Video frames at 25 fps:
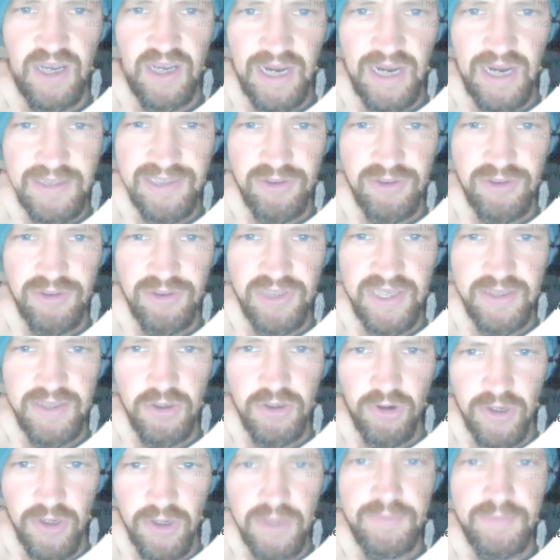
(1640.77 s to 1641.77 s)
highly
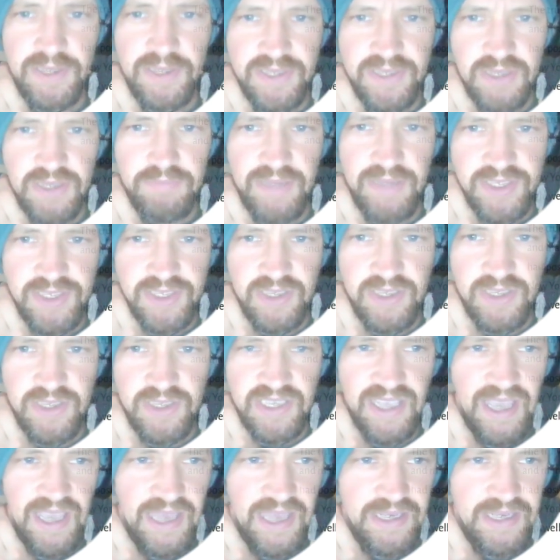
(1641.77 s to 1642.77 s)
ornamented
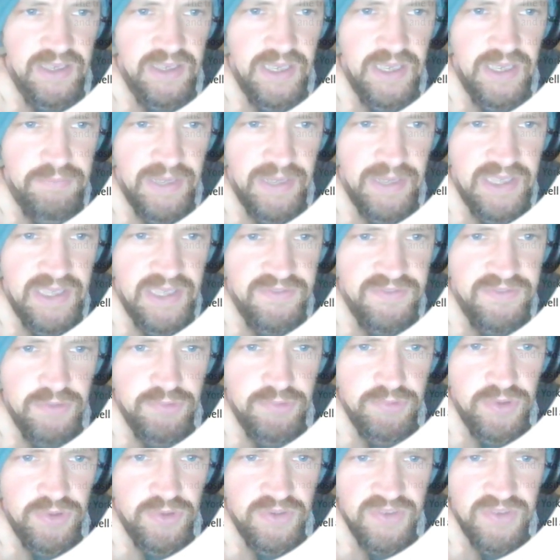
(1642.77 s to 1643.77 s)
masonry attic and
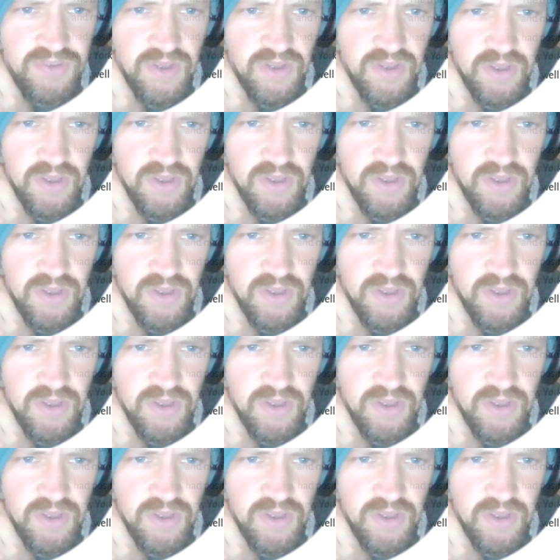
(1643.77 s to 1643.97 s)
mansard roof,